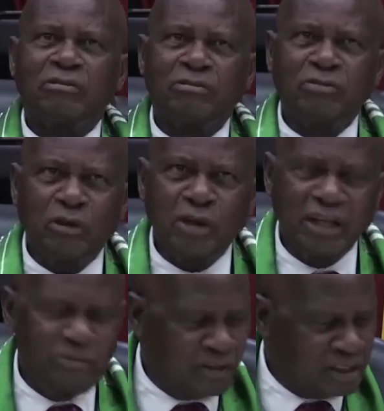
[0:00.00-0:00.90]

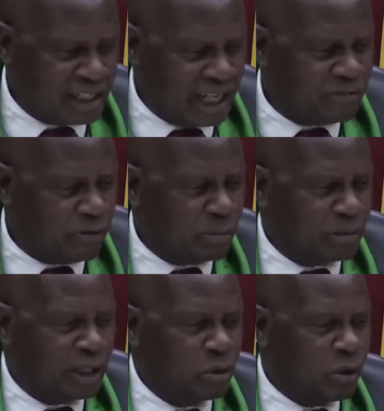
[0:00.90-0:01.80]
foreign visitor from
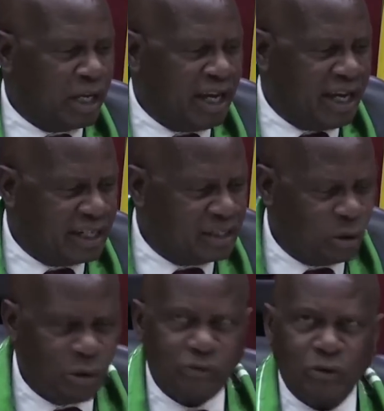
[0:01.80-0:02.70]
the UN
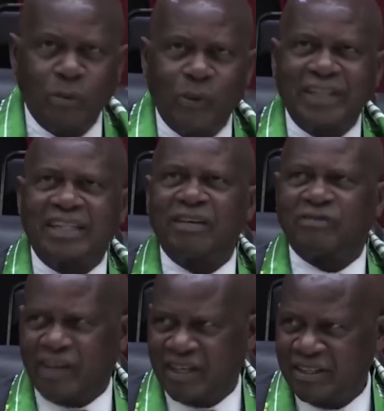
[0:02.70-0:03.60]
or from
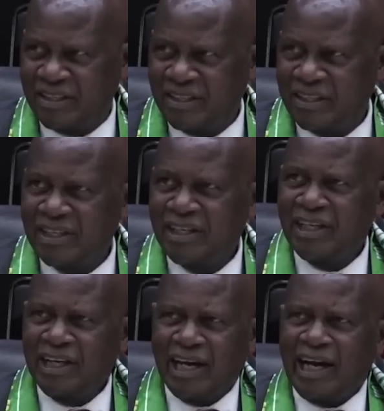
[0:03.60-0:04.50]
whatever,
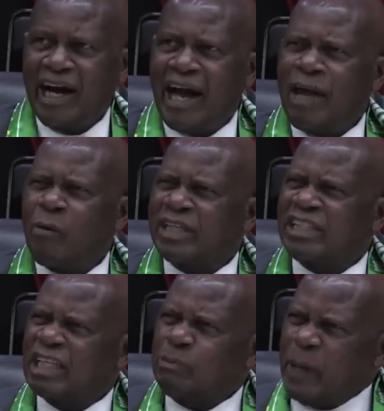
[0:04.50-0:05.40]
I
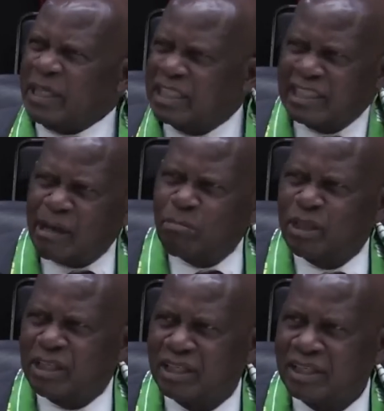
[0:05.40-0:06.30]
was expecting
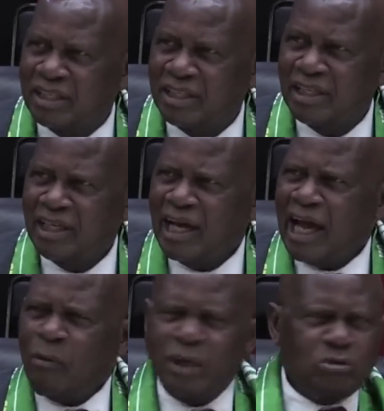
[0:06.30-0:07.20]
something.
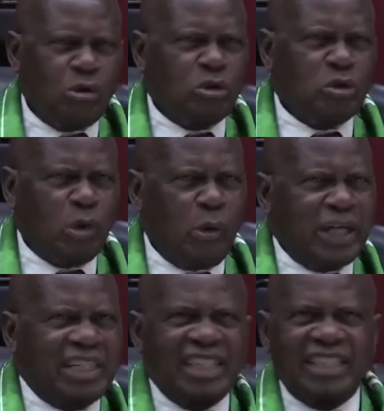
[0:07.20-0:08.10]
I was not sure
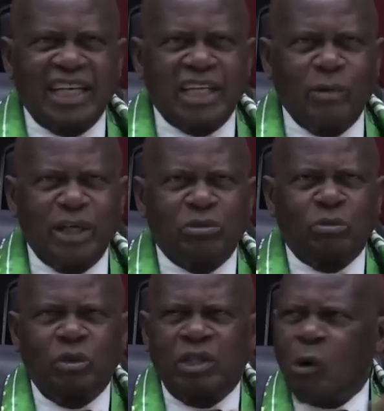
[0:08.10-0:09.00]
what exactly was
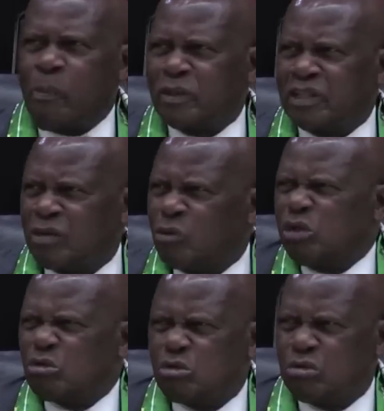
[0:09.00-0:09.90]
the opposition
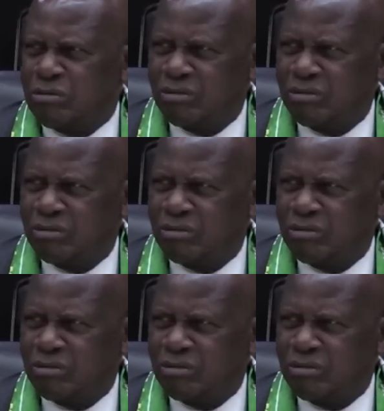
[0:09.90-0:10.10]
going to do,